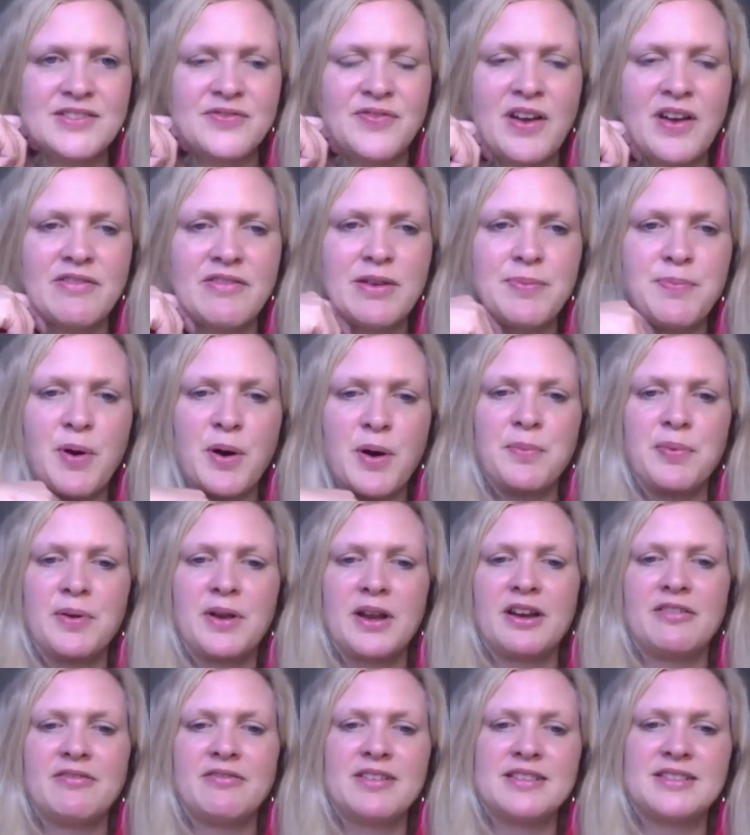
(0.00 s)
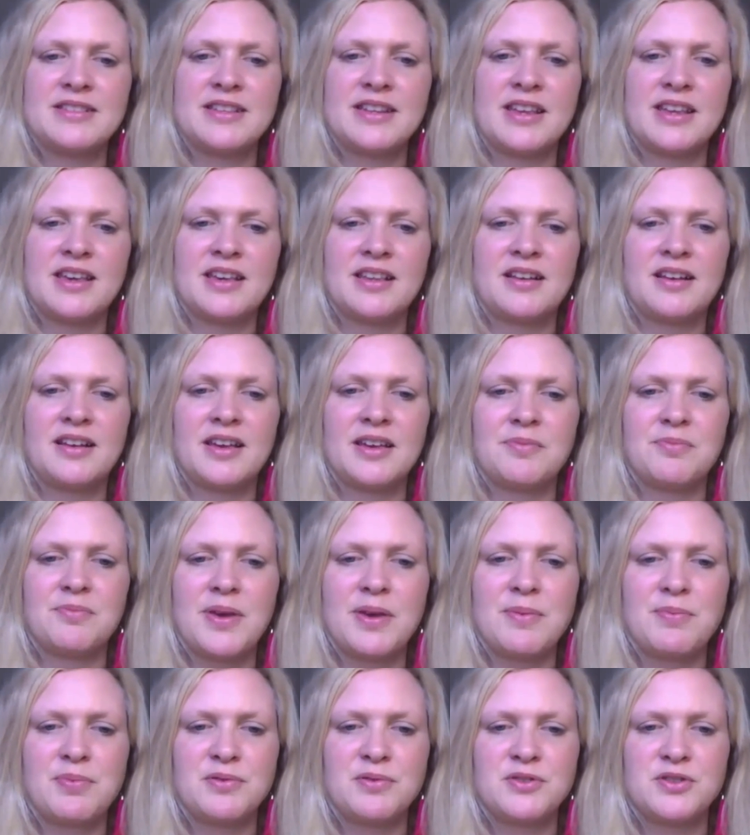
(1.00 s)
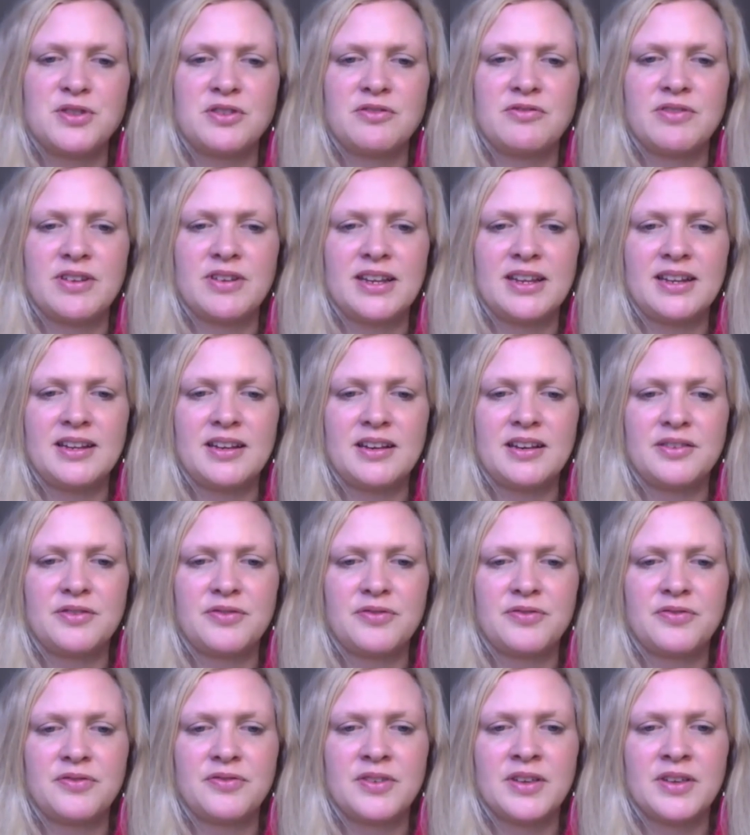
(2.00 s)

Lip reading: very popular, isn't it? Like people do really love,